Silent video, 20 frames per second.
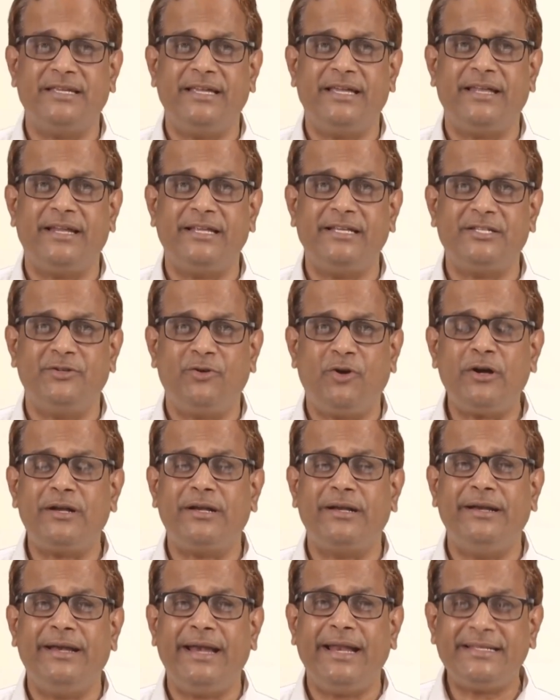here is
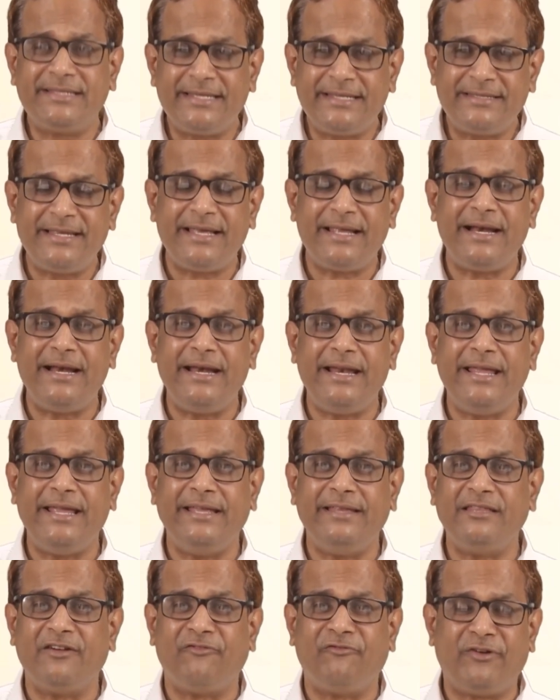not
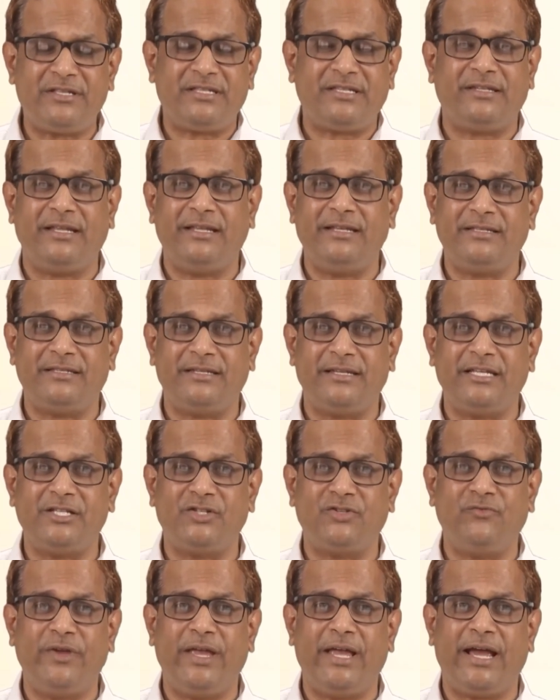necessarily in the first
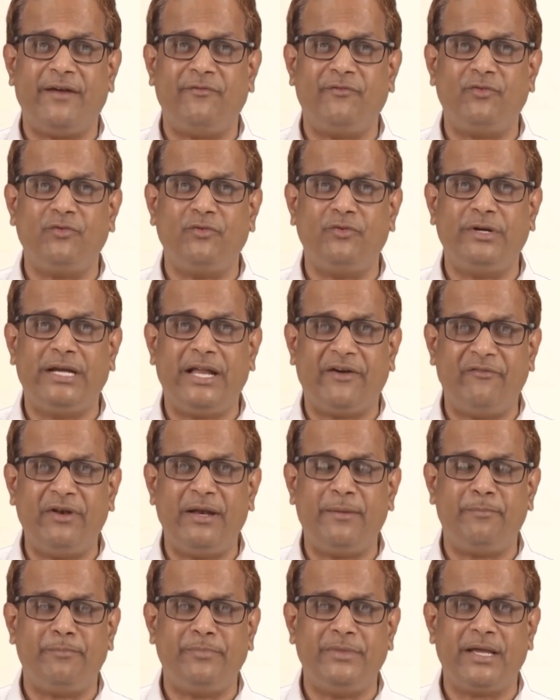instance we have to
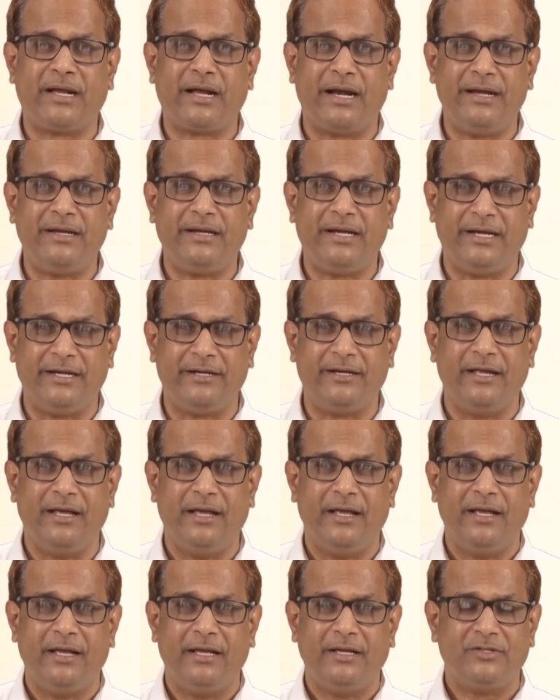develop the content.
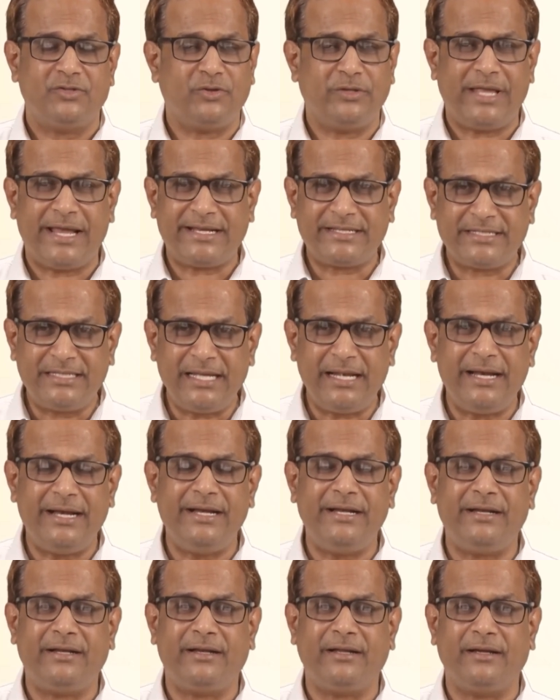So the
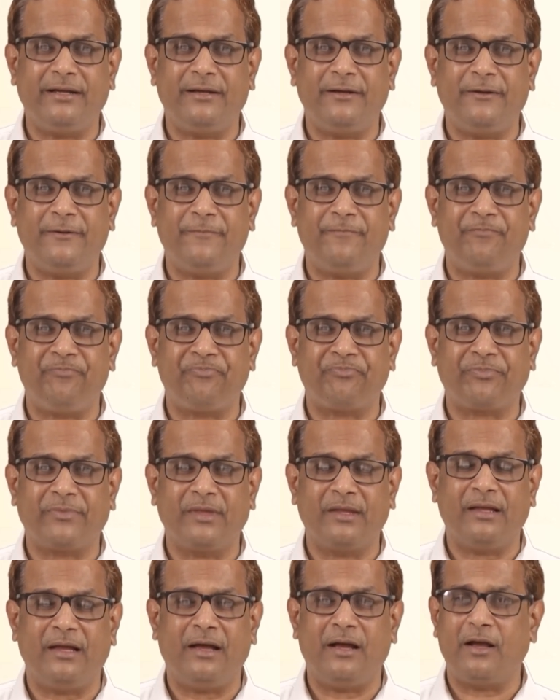excellent
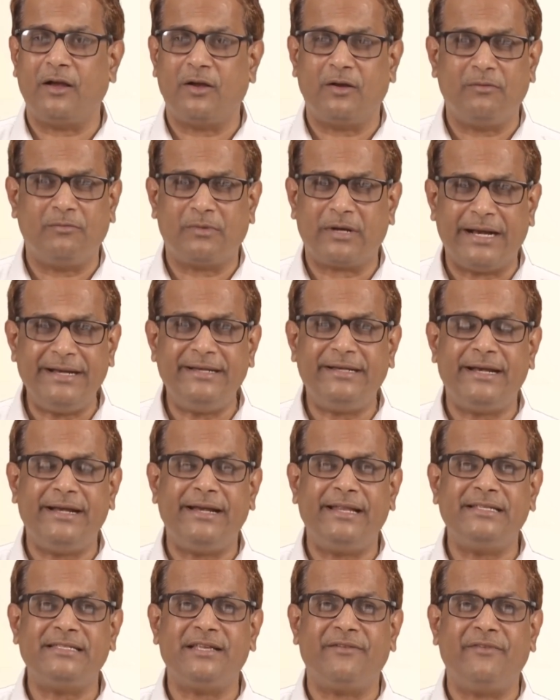
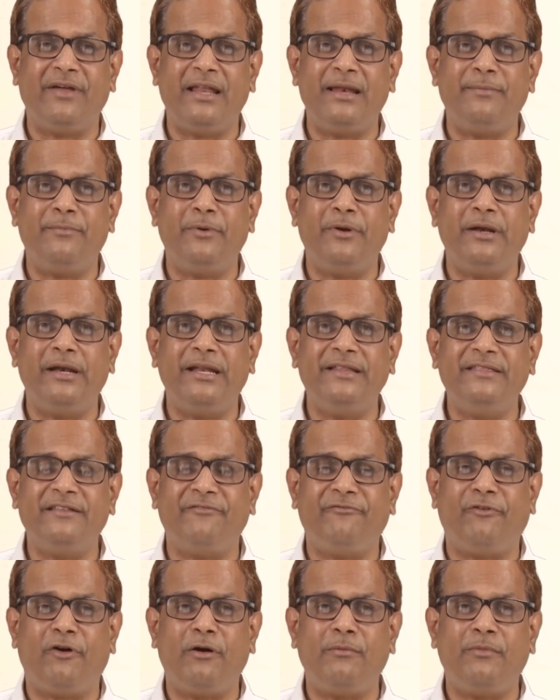content is available in
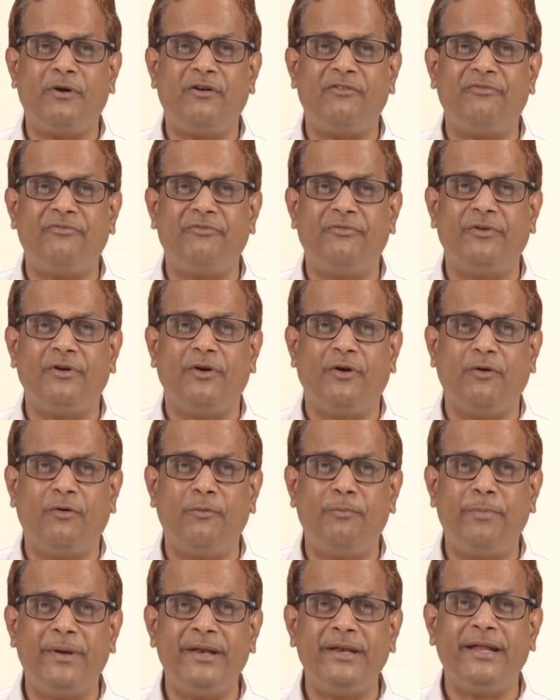the form of
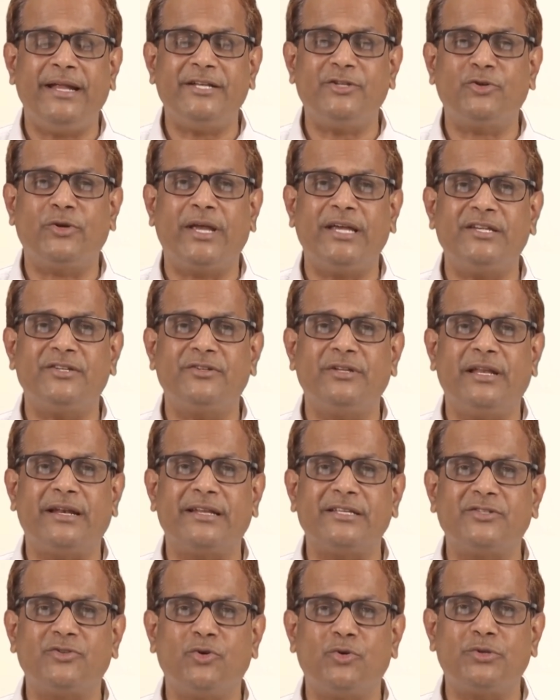open educational
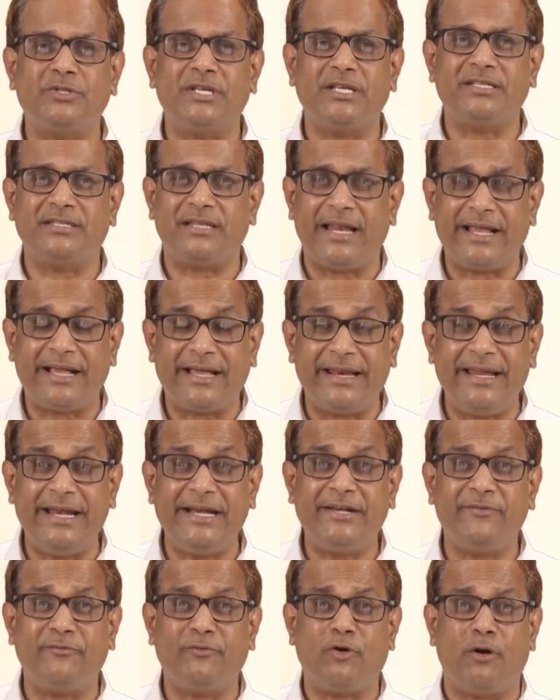resources like
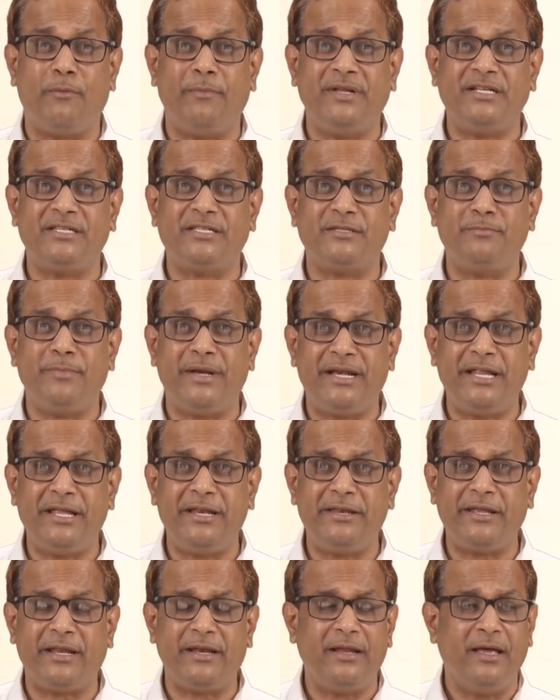Creative Commons
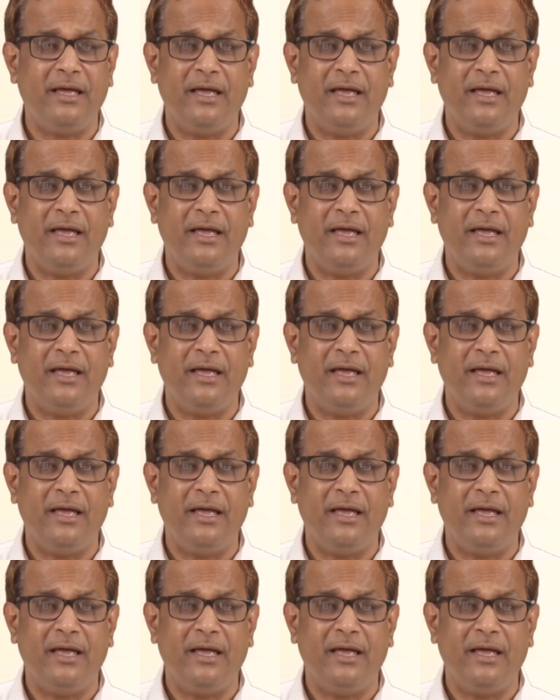material